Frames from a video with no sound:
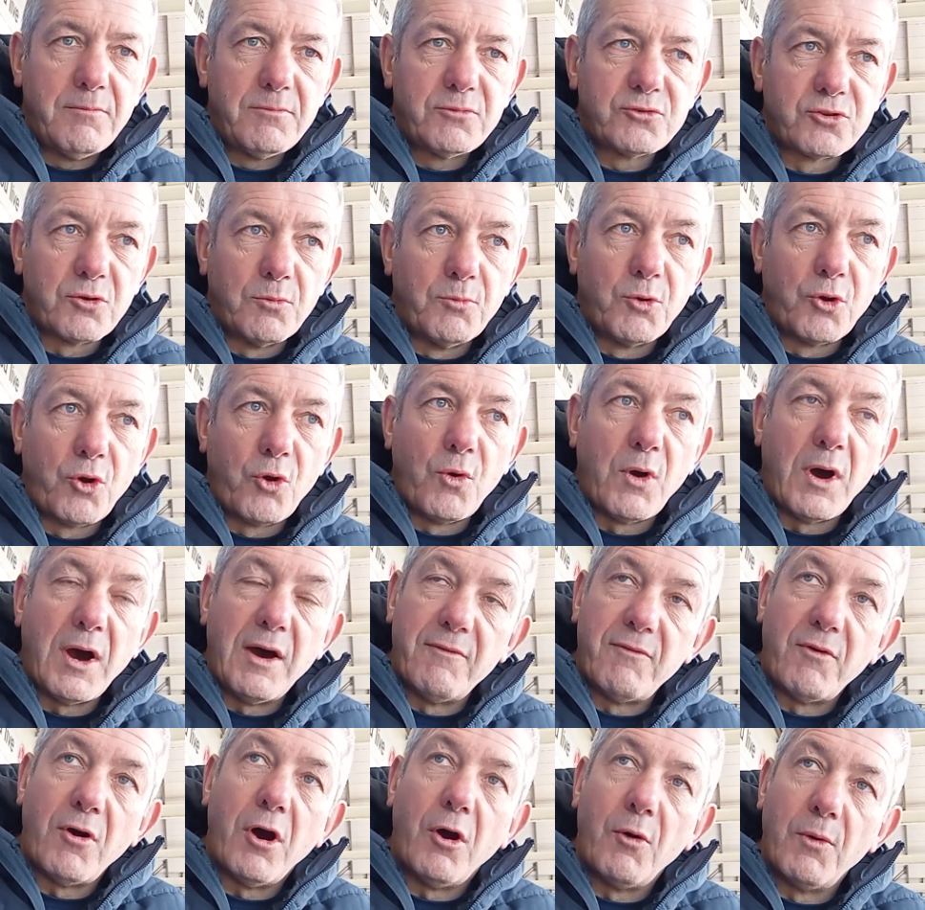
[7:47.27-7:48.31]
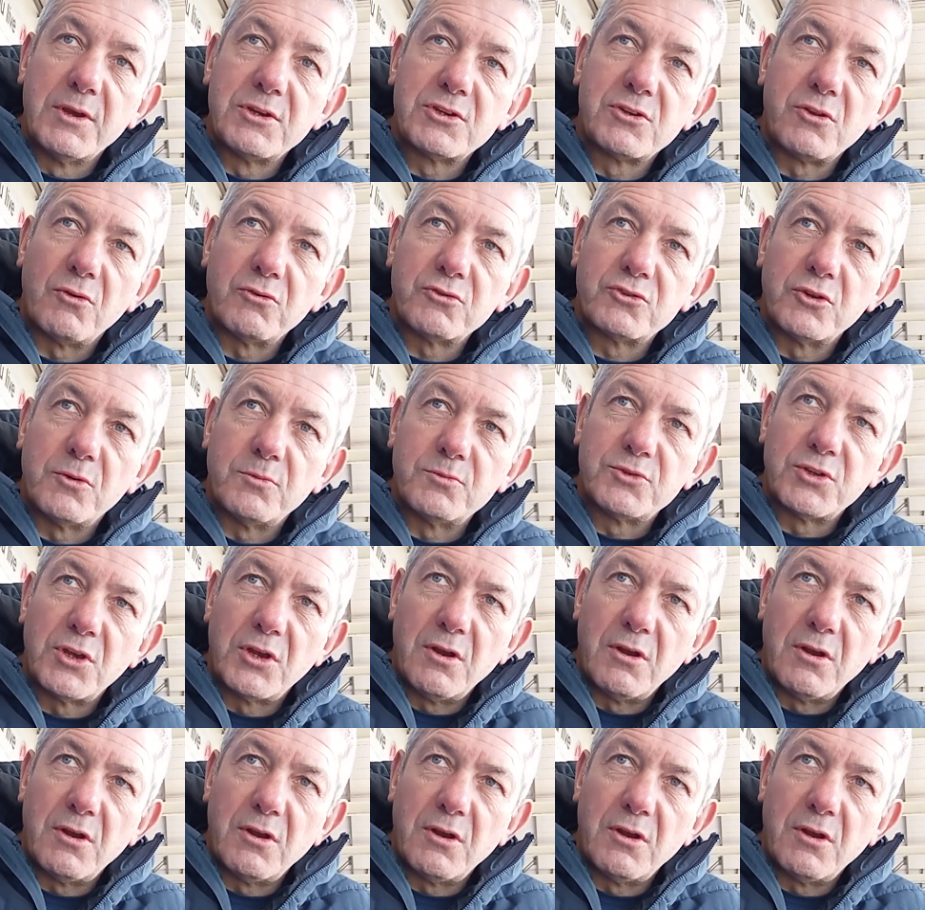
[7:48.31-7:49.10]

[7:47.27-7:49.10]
someone who I've always looked up to.